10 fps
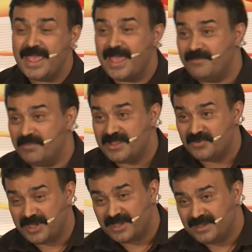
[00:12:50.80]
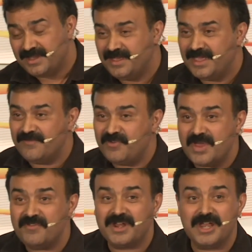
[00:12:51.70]
And by the way, if you
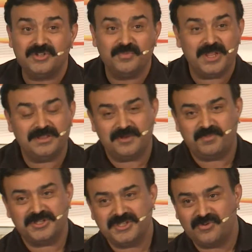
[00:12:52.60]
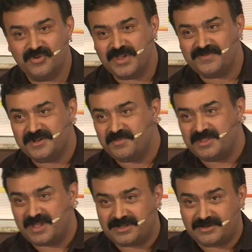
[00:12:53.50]
ever get to meet that person who gifted
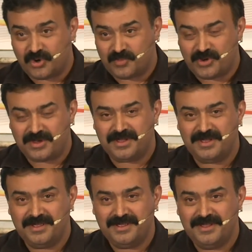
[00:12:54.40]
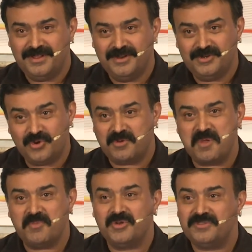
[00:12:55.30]
me that notebook, do
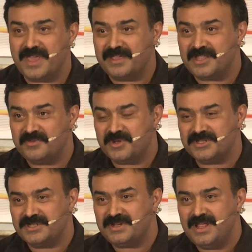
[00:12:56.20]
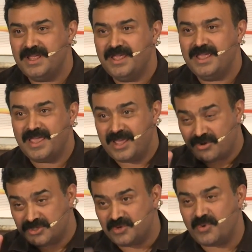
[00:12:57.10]
remember to thank that person. And
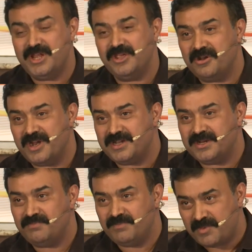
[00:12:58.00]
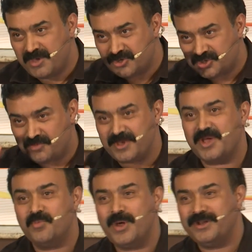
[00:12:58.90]
also while you're at it, maybe you should
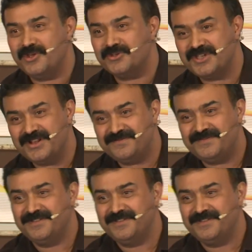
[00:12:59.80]
pick up one yourself.